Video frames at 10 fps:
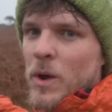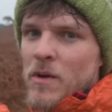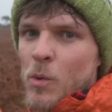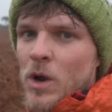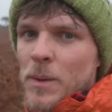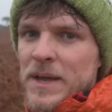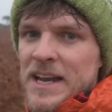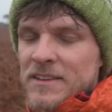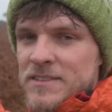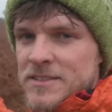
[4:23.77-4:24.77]
where I want to be.
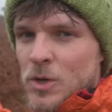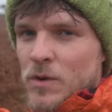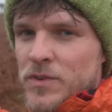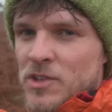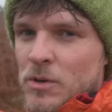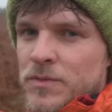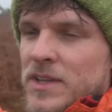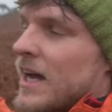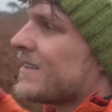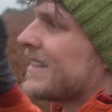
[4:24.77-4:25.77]
That's the sort of photography
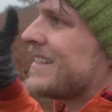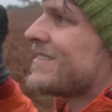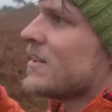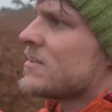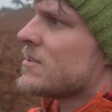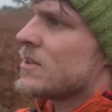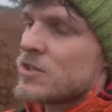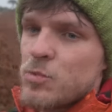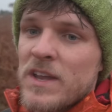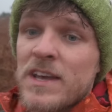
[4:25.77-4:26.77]
that I think is going to suit
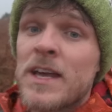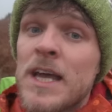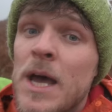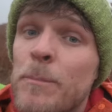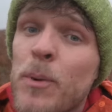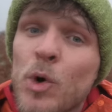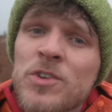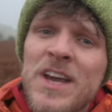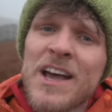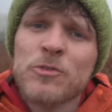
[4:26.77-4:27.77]
this weather.
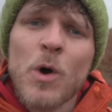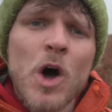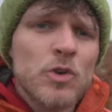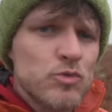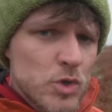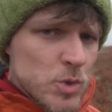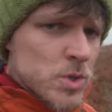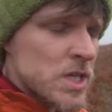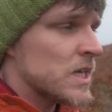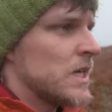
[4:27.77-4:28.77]
But as we're en
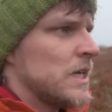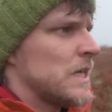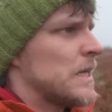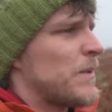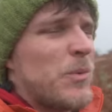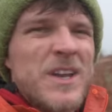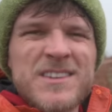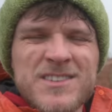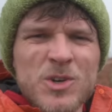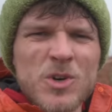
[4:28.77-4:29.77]
route, I wanted
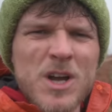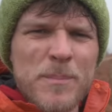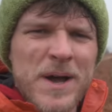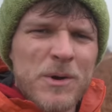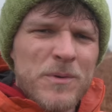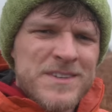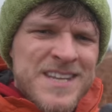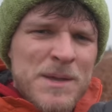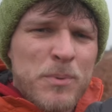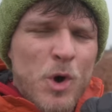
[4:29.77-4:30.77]
to talk about
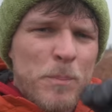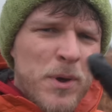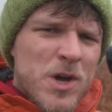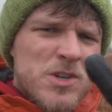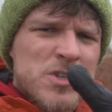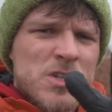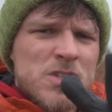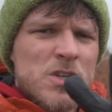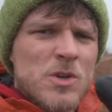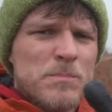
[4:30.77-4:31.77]
tip or
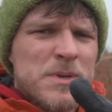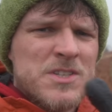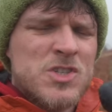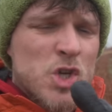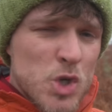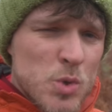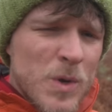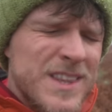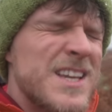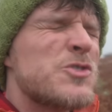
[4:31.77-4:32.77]
purchase number
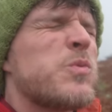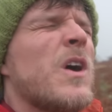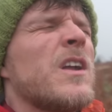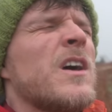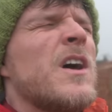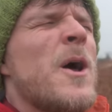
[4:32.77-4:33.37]
two. This one,